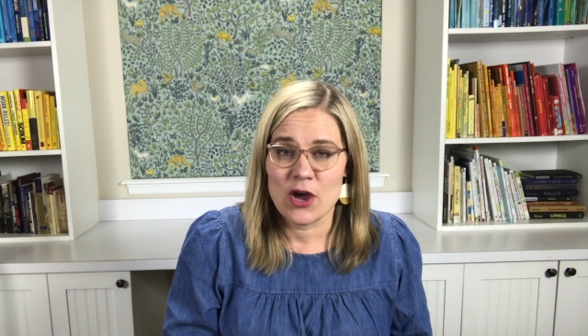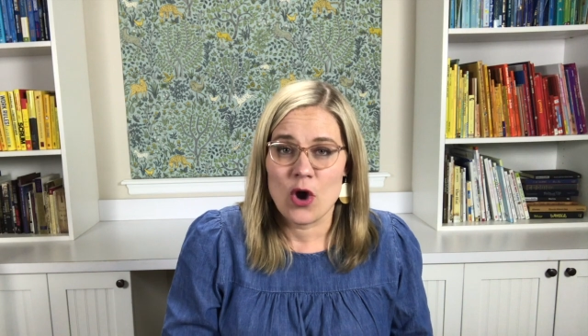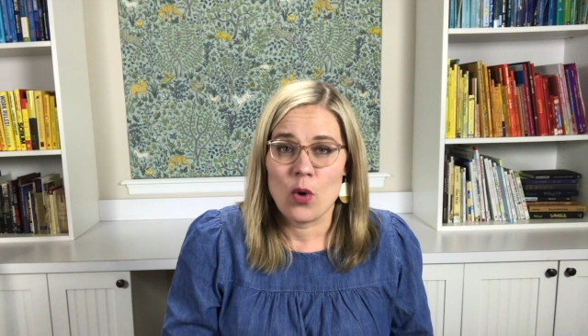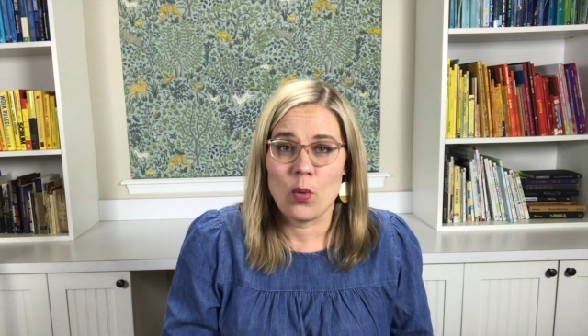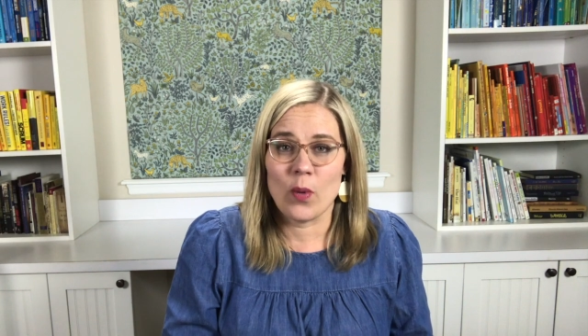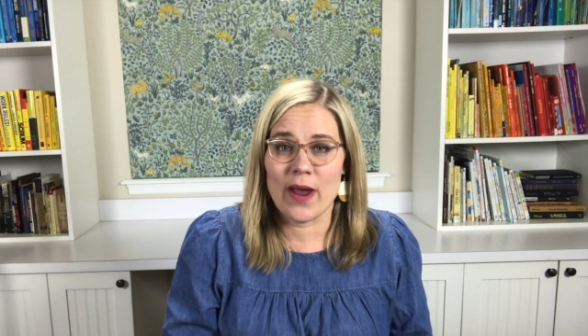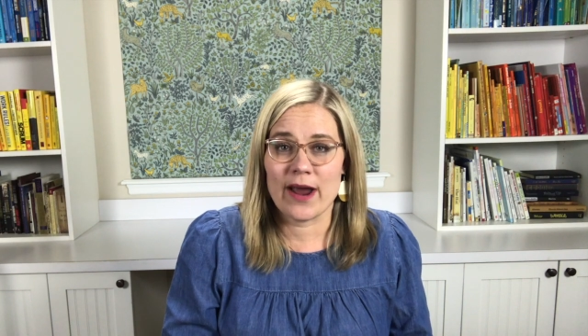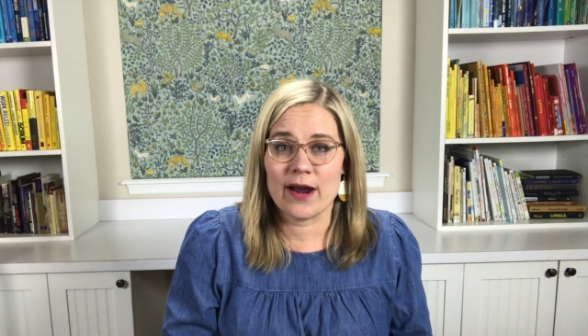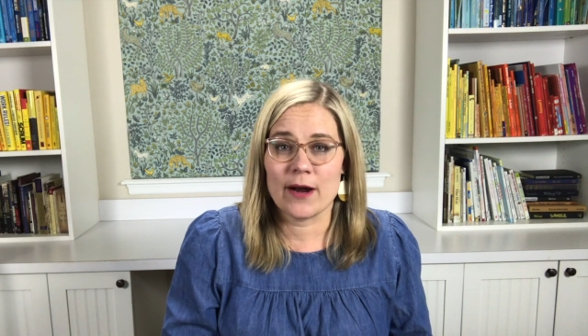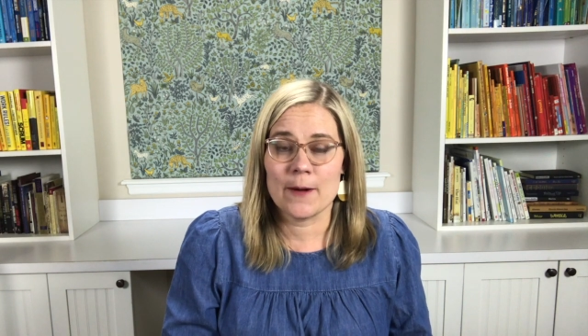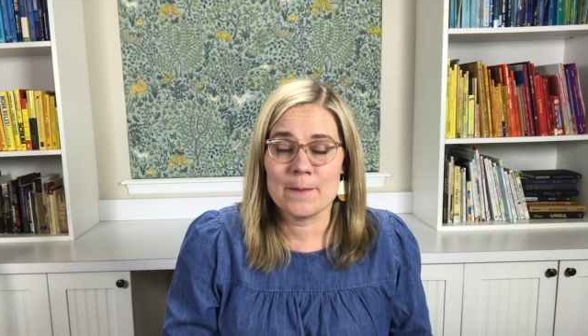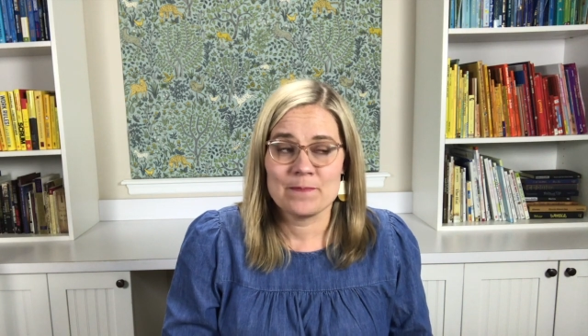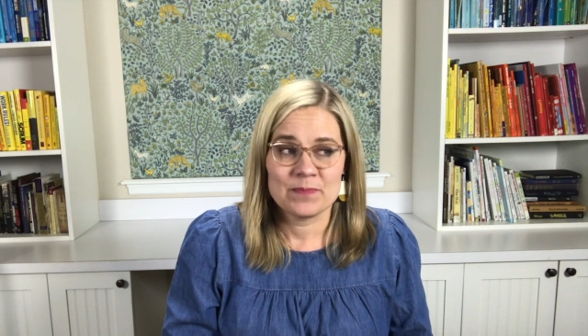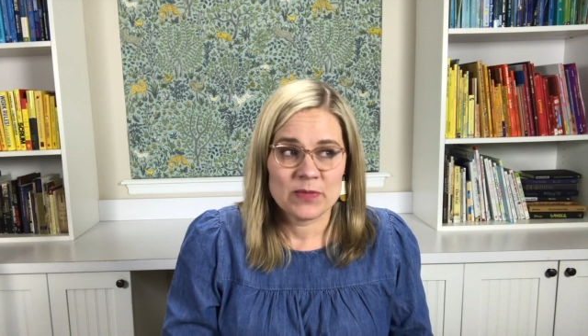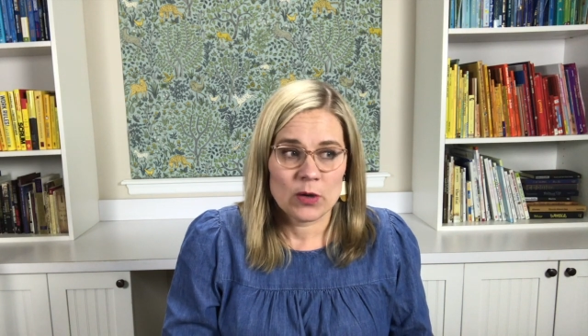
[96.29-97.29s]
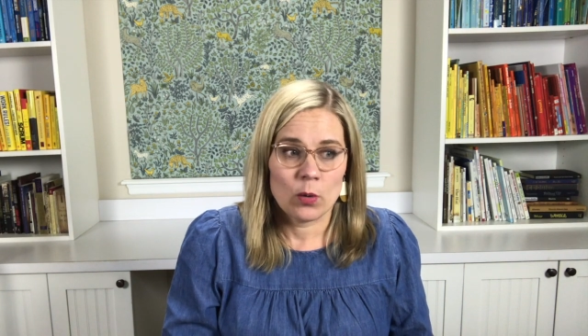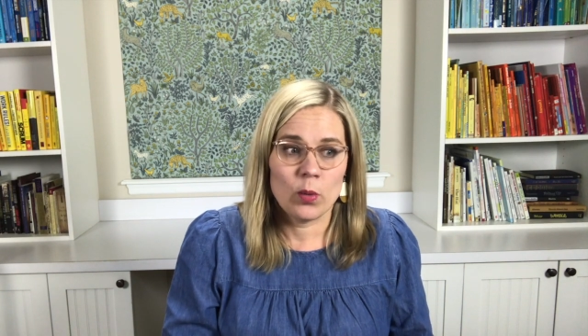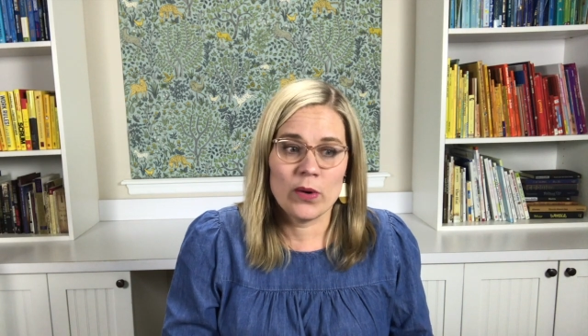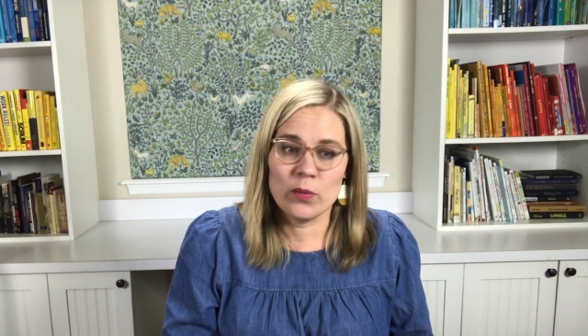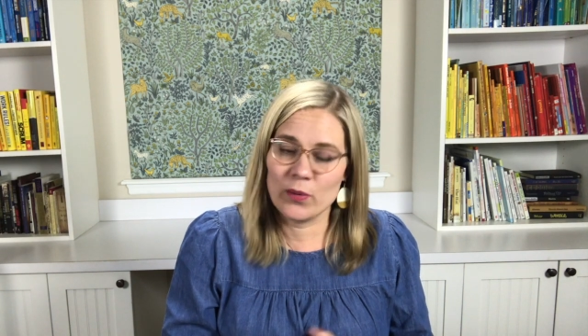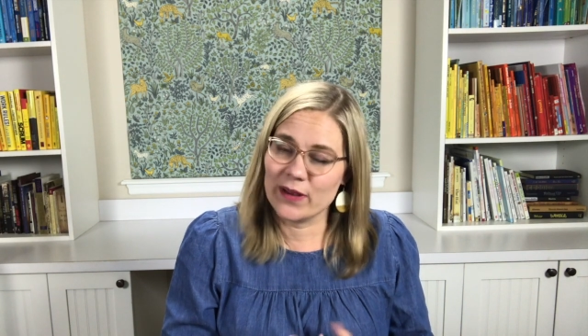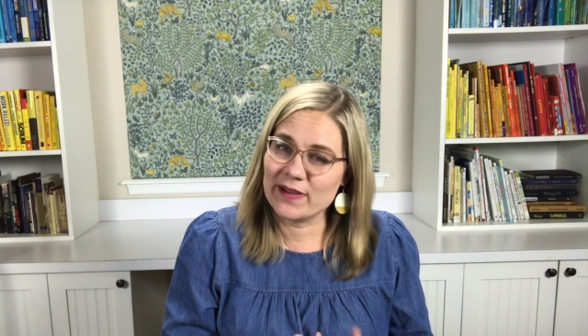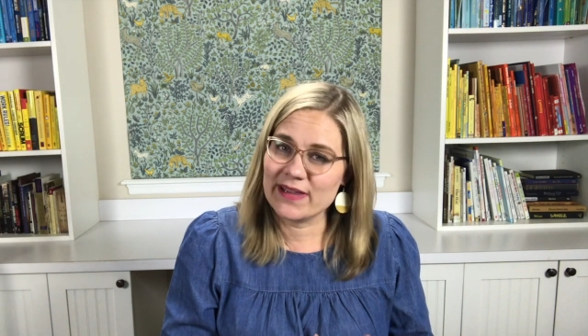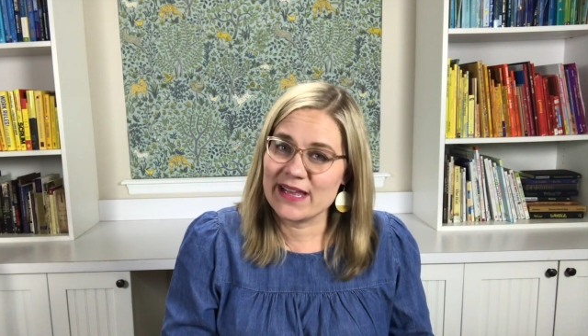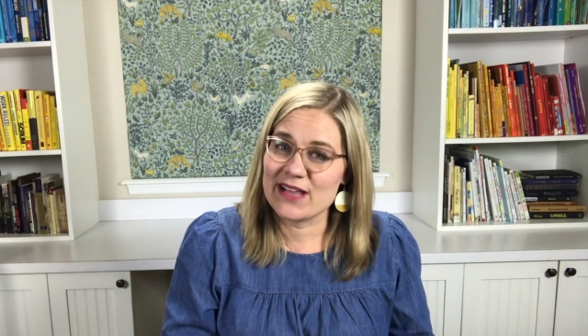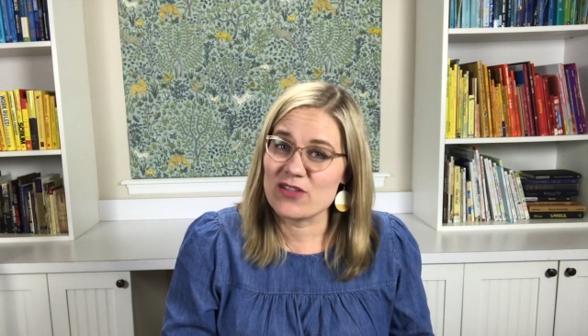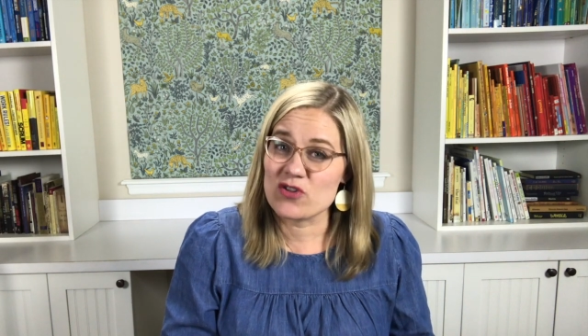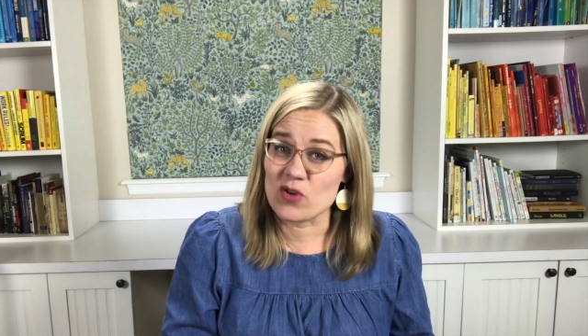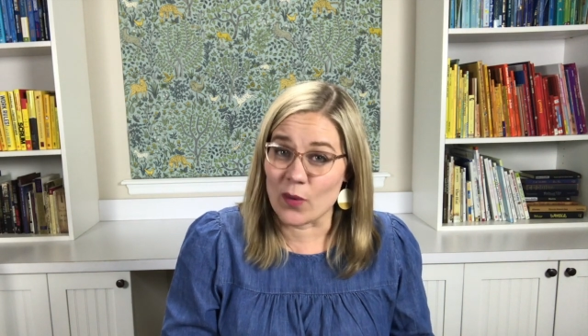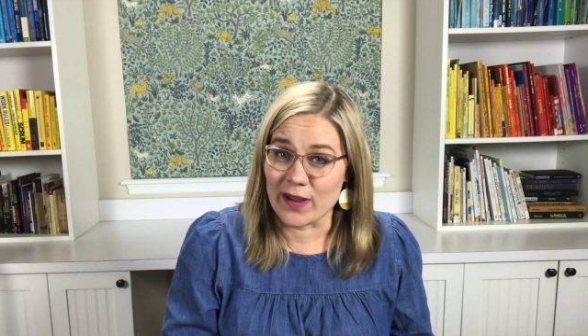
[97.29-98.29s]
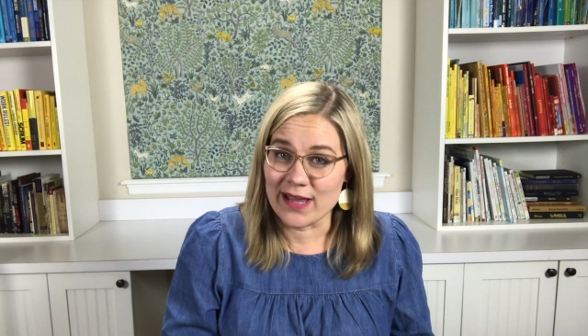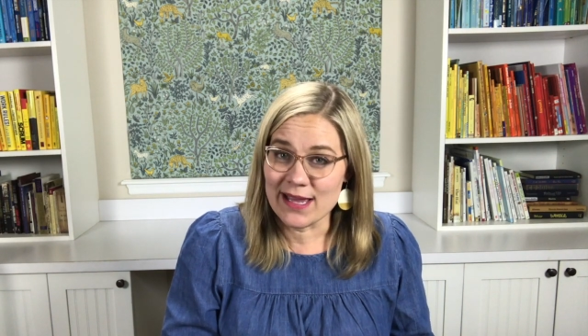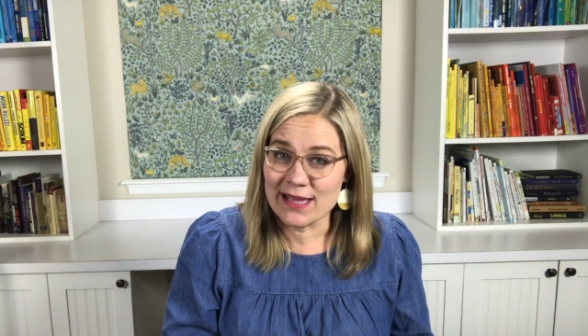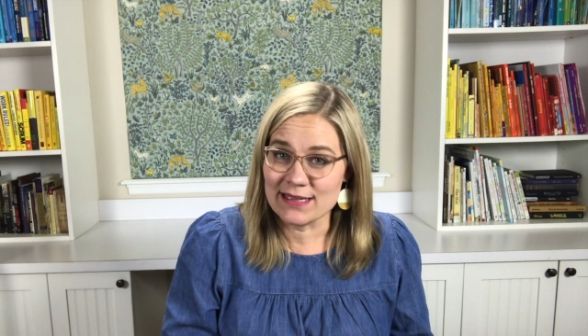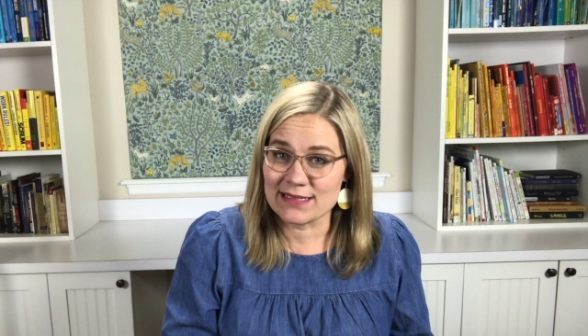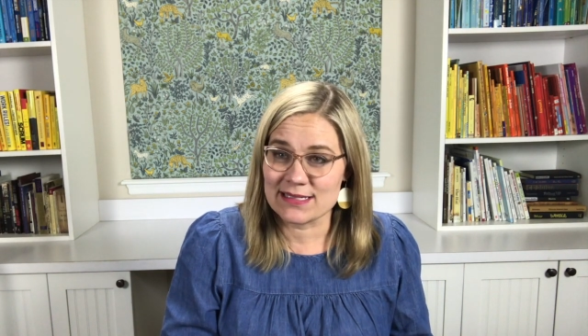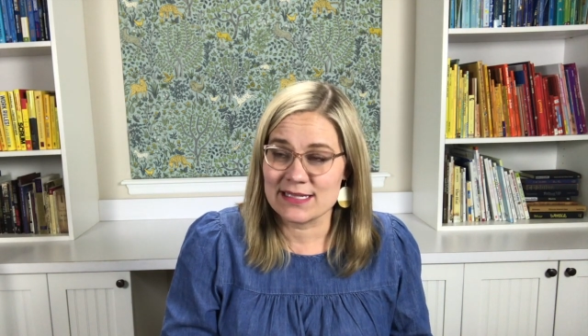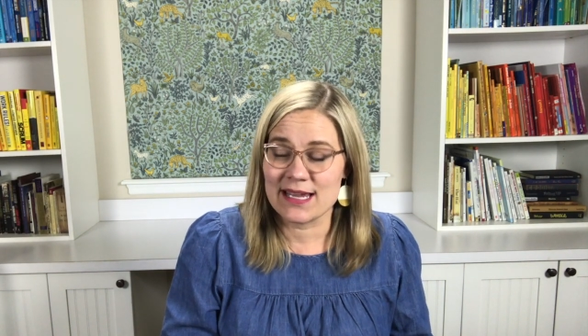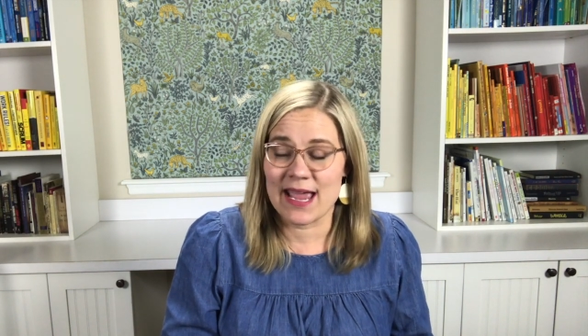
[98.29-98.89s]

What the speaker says: where we really enjoy it